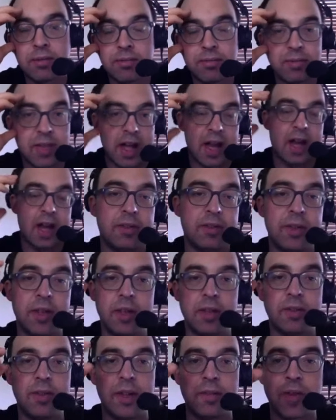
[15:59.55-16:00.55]
Yeah,
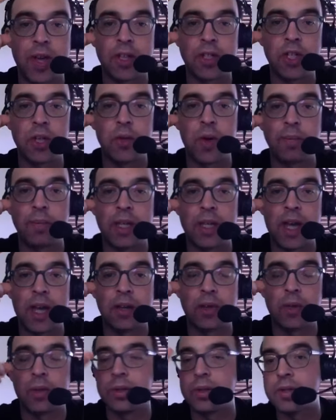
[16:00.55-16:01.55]
they've got 2 empty net
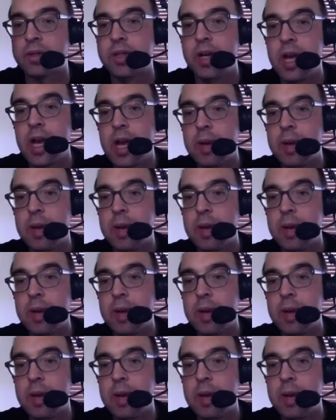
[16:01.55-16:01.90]
goals.